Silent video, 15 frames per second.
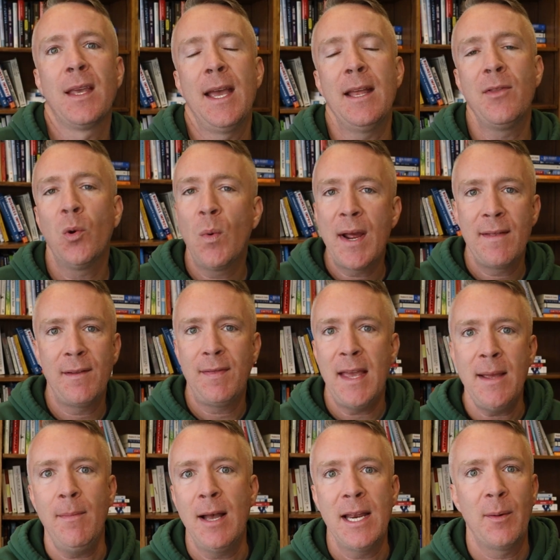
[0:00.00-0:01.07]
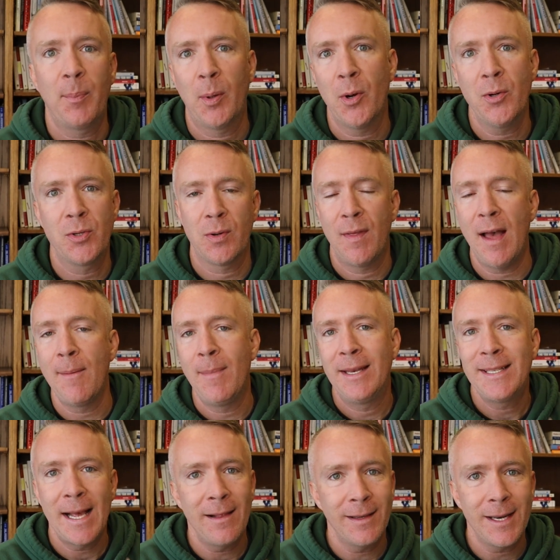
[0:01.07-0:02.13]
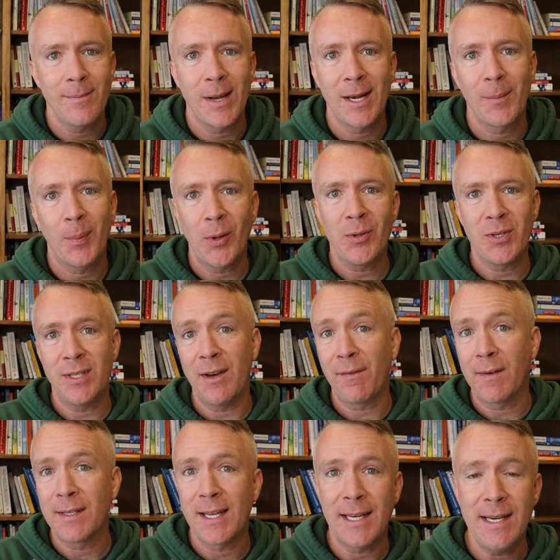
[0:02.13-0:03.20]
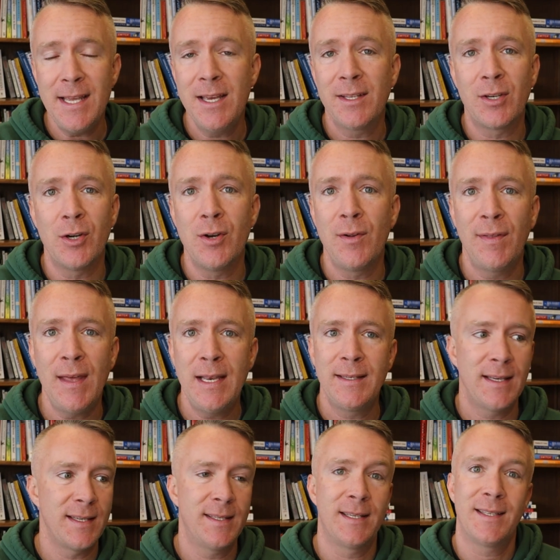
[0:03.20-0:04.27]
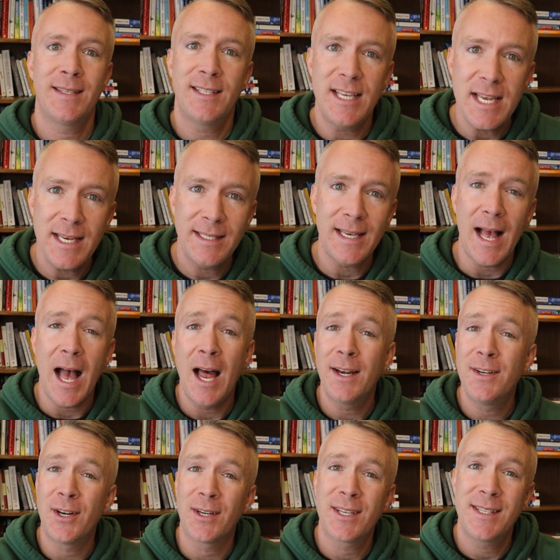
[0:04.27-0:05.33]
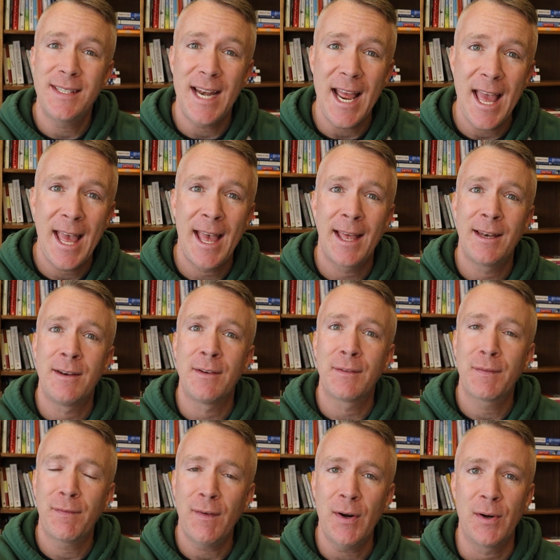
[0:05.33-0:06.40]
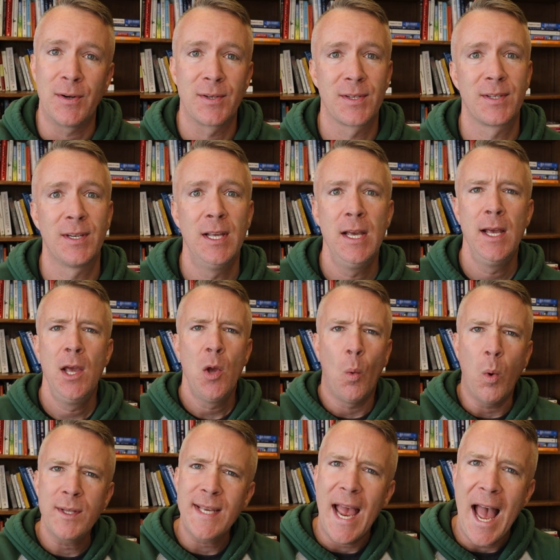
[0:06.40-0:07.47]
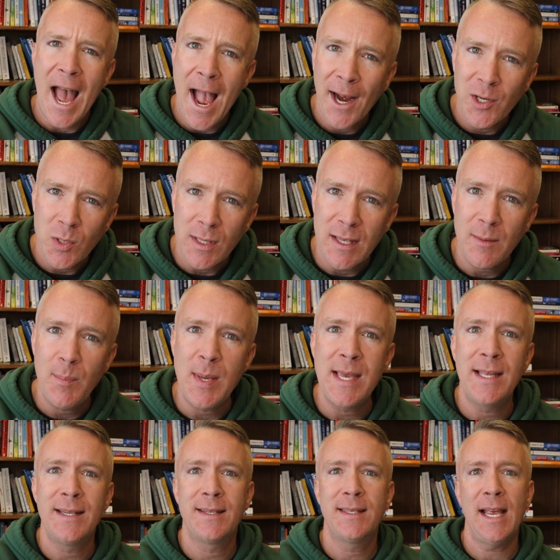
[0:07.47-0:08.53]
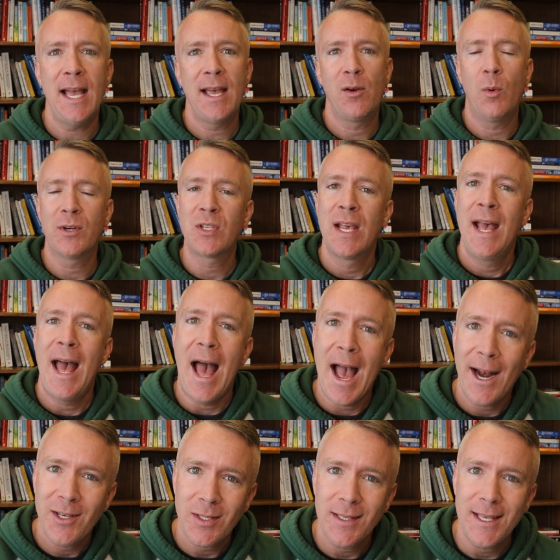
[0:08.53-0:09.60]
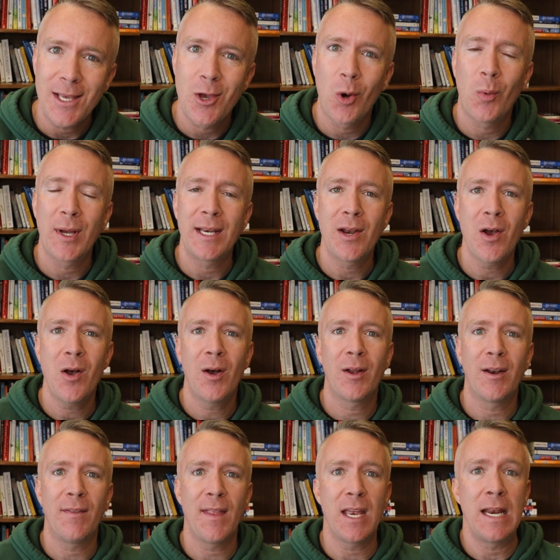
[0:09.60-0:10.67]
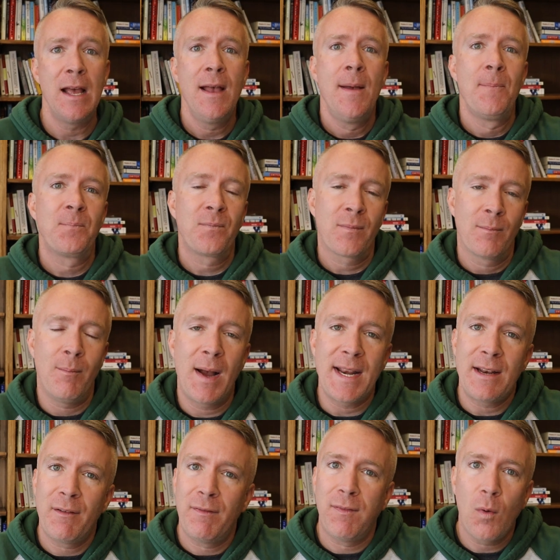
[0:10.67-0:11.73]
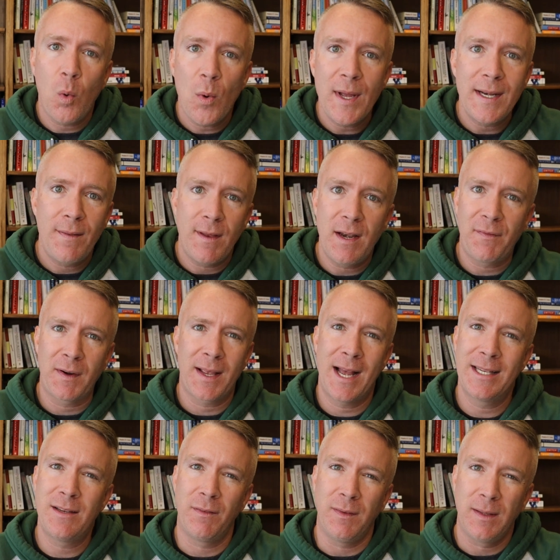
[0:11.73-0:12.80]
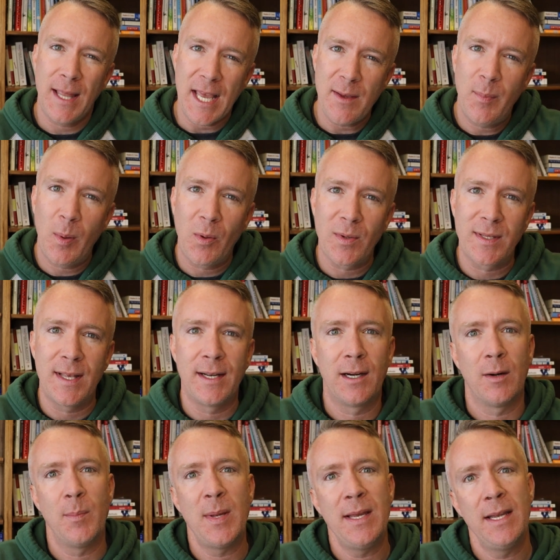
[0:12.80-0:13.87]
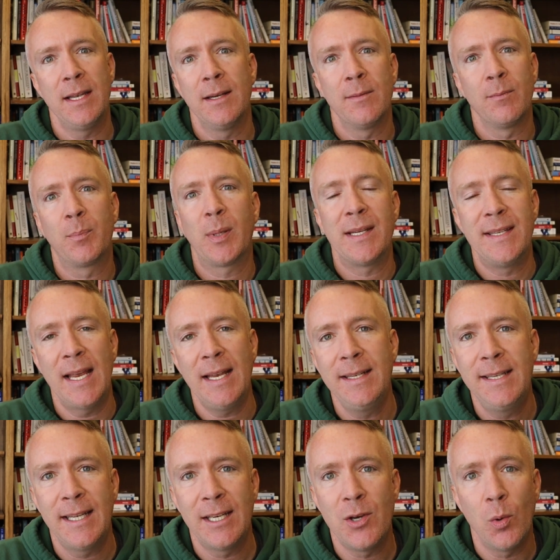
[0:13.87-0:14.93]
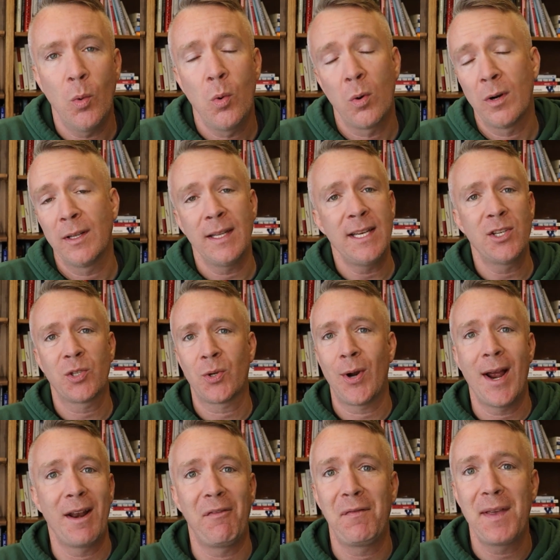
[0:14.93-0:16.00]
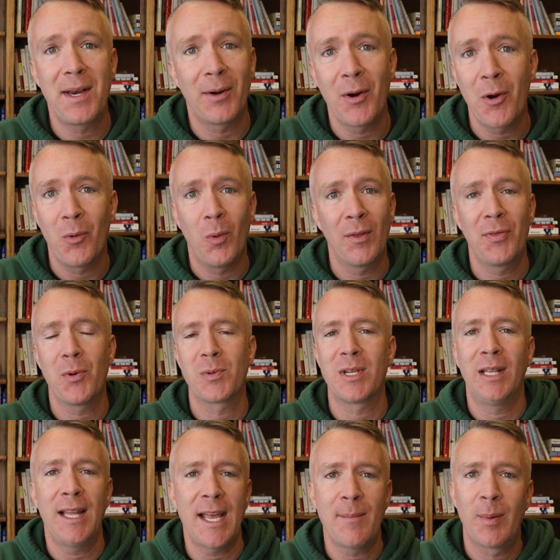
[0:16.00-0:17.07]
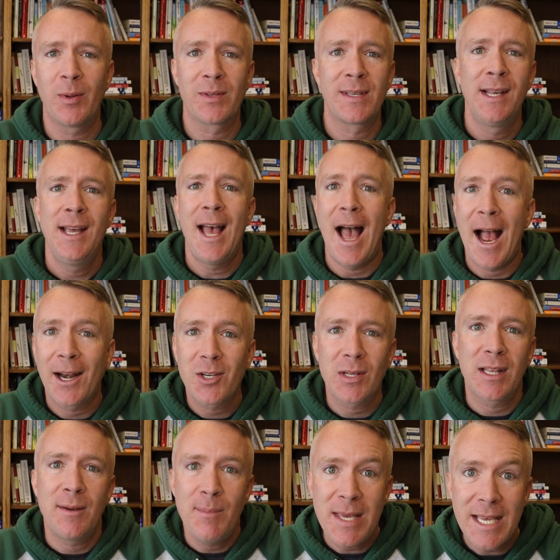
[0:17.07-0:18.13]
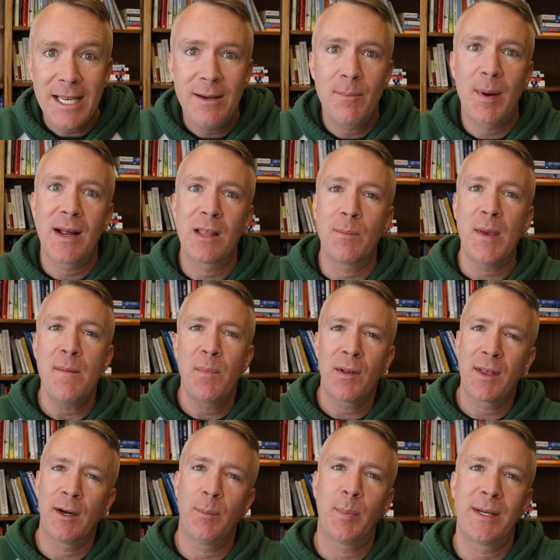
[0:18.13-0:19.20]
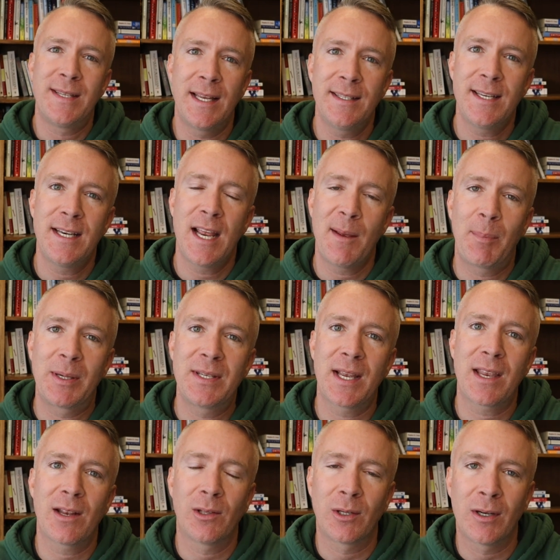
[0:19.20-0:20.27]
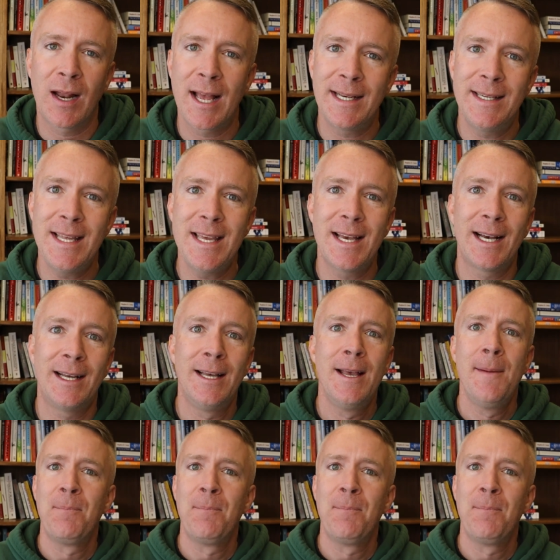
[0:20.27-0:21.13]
And the way that they might approach, or that mentality might approach different ideas or new things, is to seek to understand first what's actually being said, what's actually going on, and they might avoid the different kinds of labels that are being presented, or at least try to figure out what those labels actually mean by the people that are presenting a particular idea.